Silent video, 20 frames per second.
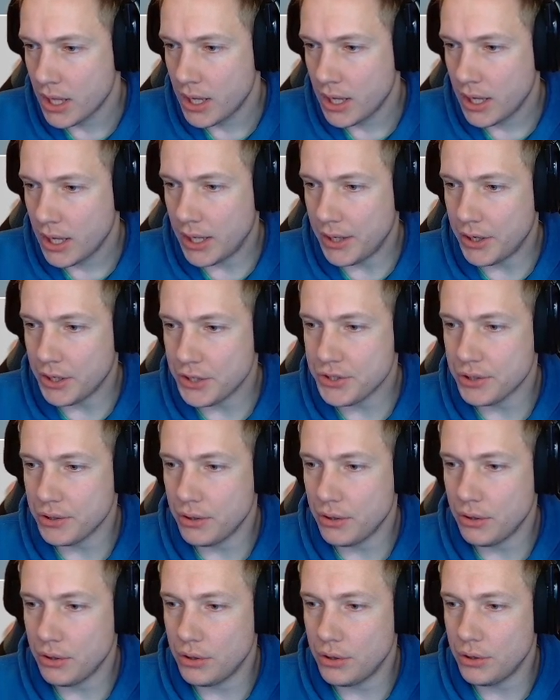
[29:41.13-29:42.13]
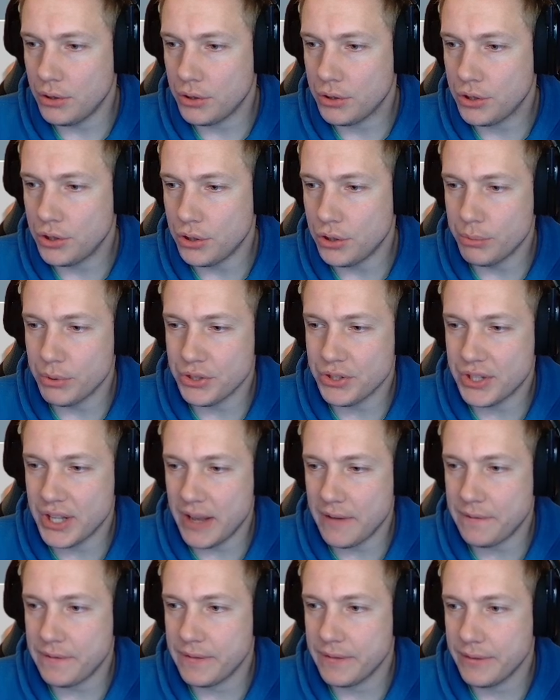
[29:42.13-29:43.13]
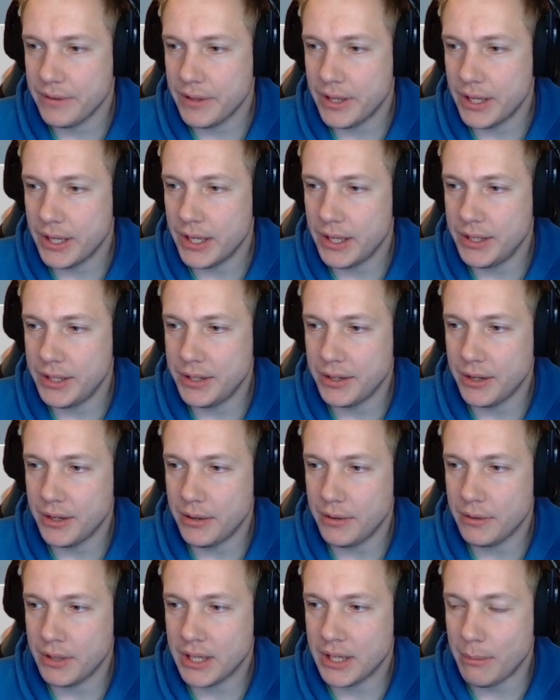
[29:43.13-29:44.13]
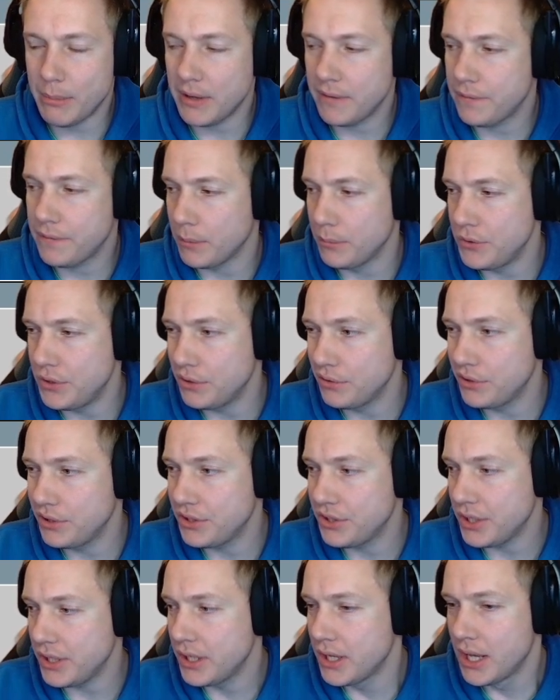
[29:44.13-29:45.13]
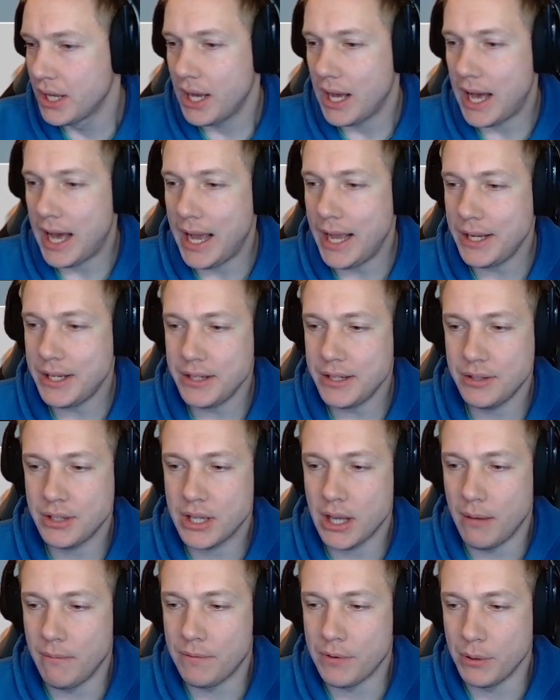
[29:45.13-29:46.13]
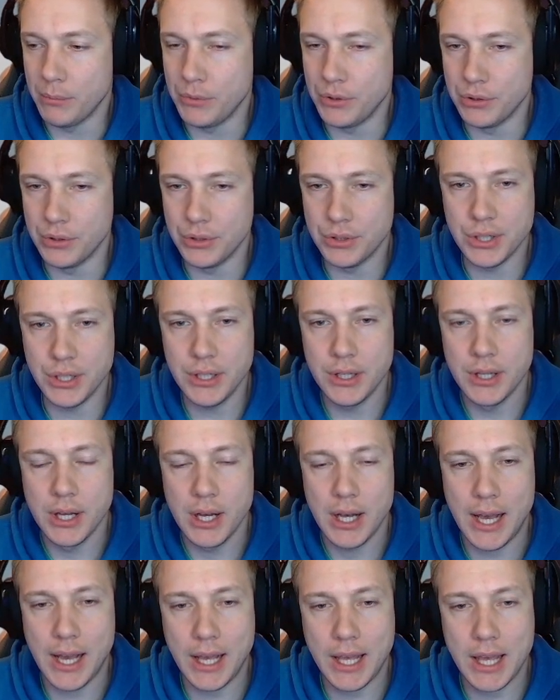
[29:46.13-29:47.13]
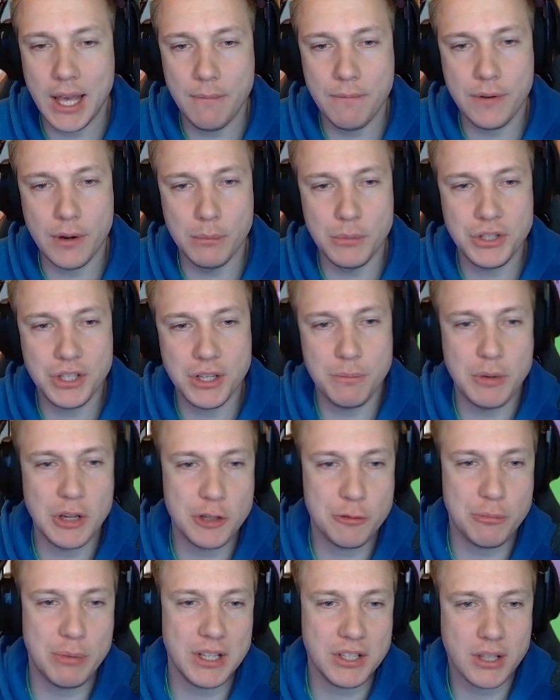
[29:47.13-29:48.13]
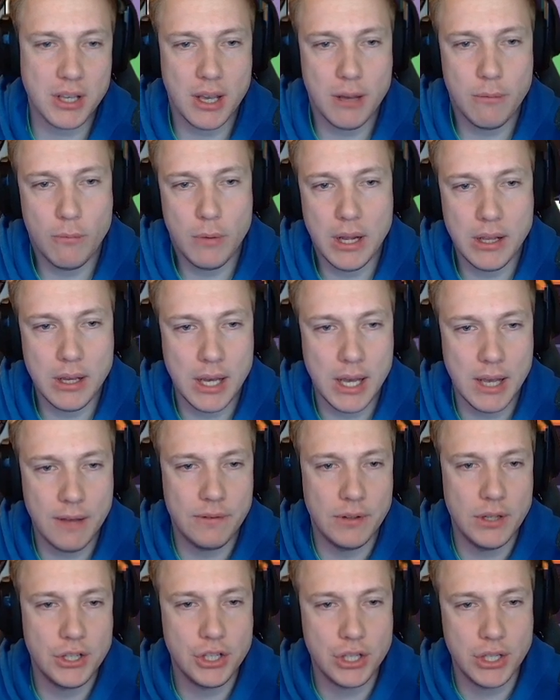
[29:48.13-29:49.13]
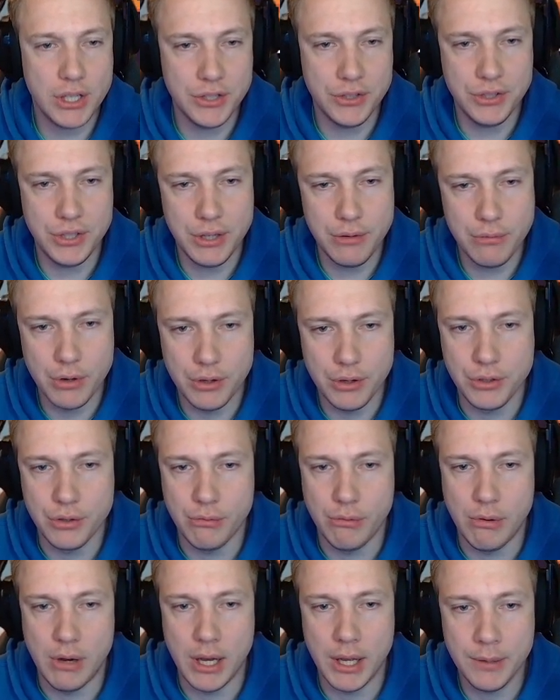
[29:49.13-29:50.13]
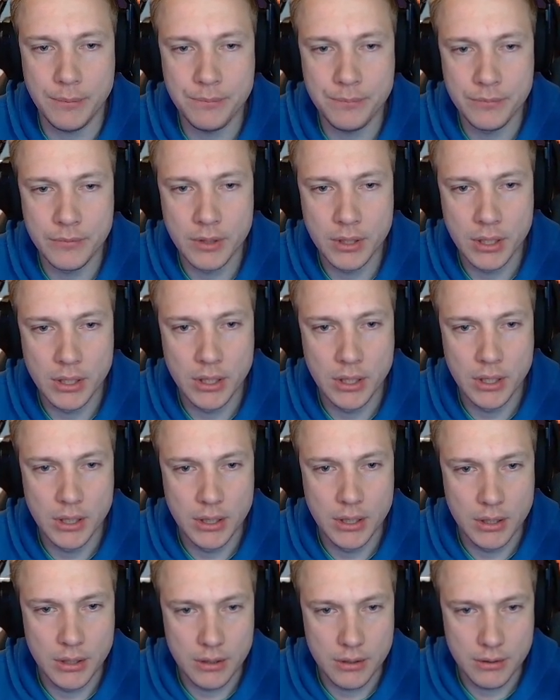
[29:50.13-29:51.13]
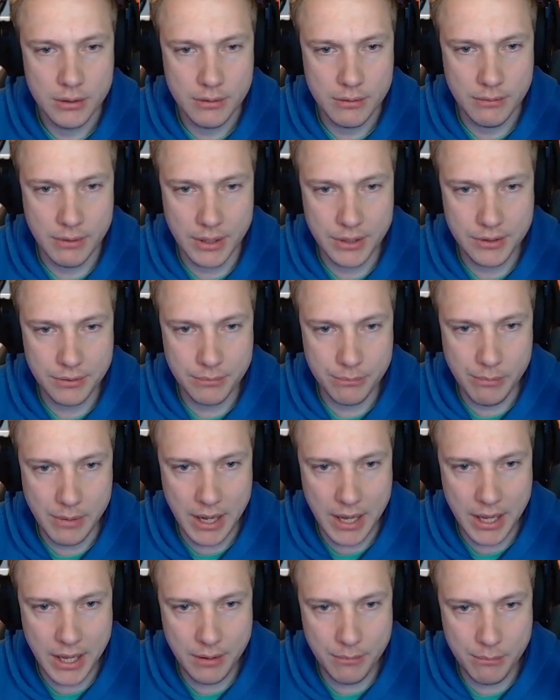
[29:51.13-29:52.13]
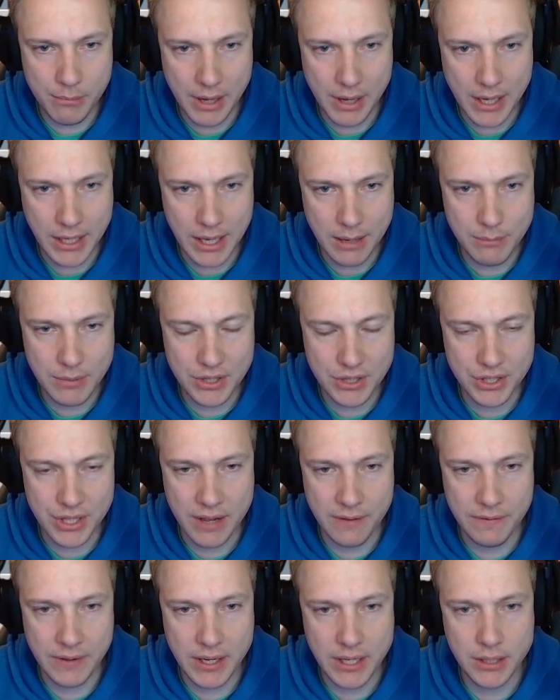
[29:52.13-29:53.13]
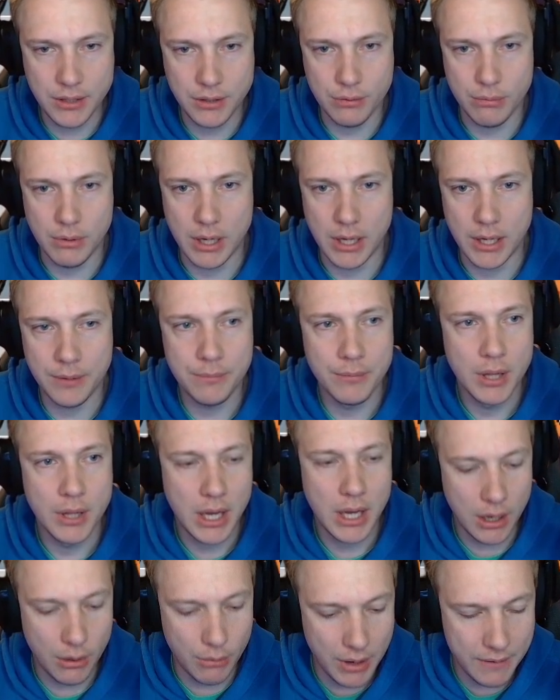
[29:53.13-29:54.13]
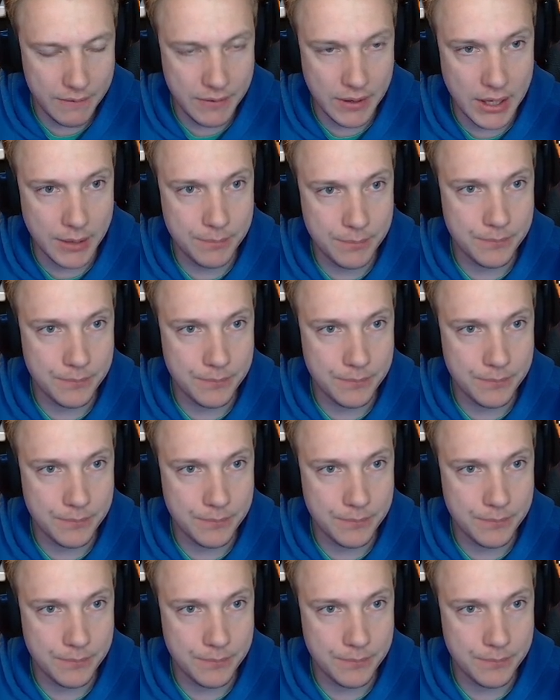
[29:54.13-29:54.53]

And also, Cubus Dev, you know, coming from Unity. I didn't come from Unity. I came from a C++ game where you have literally zero UI. Right? My game doesn't have any UI. However,